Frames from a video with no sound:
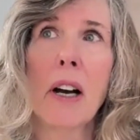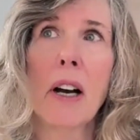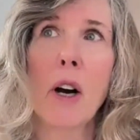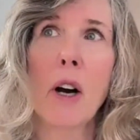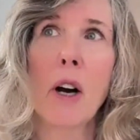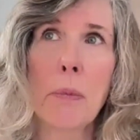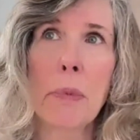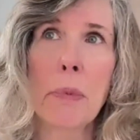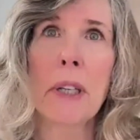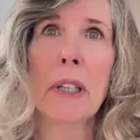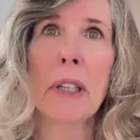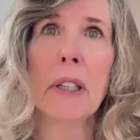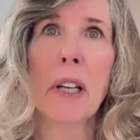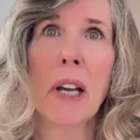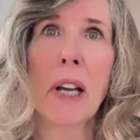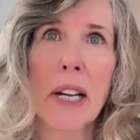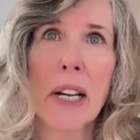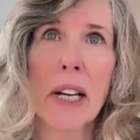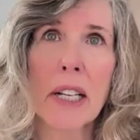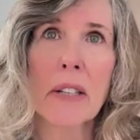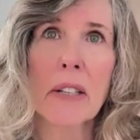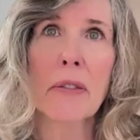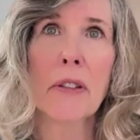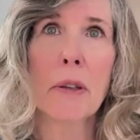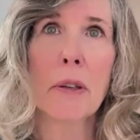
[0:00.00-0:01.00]
open
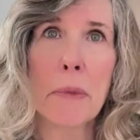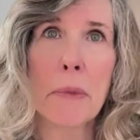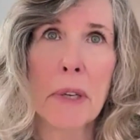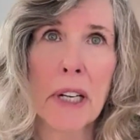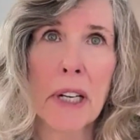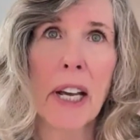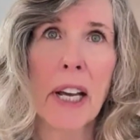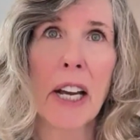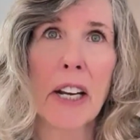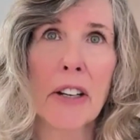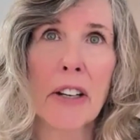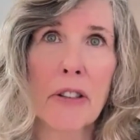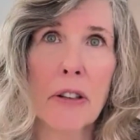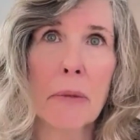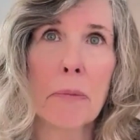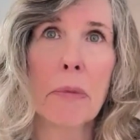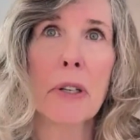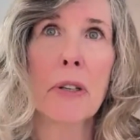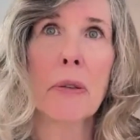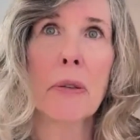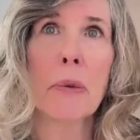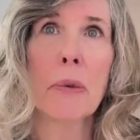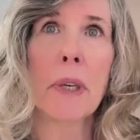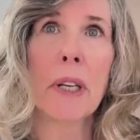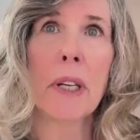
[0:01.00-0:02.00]
lines of communication
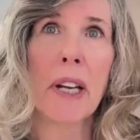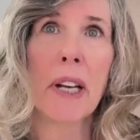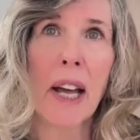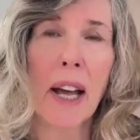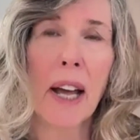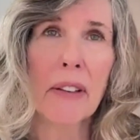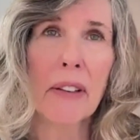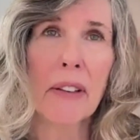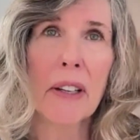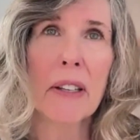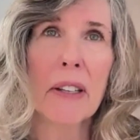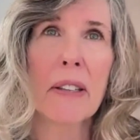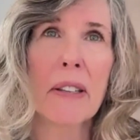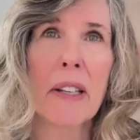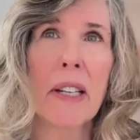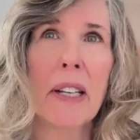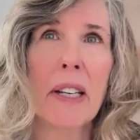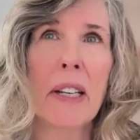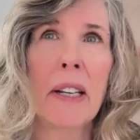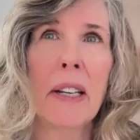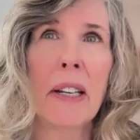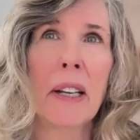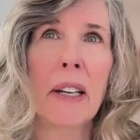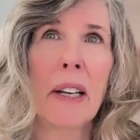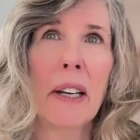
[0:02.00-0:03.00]
between
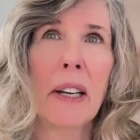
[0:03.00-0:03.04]
advocacy